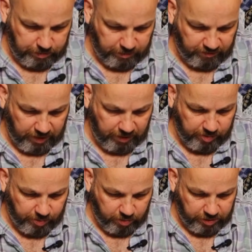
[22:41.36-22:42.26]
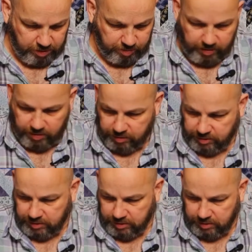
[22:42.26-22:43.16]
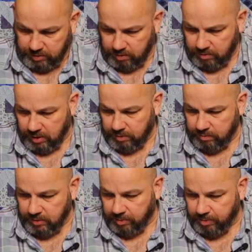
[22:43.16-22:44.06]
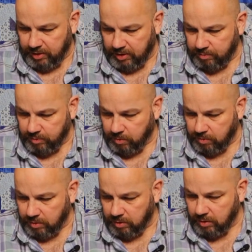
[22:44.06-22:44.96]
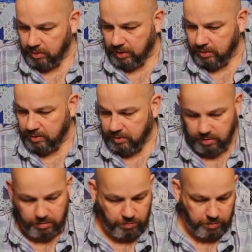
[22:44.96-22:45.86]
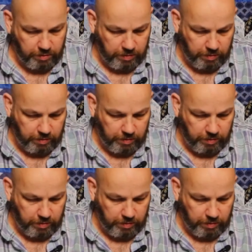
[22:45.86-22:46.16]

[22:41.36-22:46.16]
very important because, oh, that pin had broken. That's not good.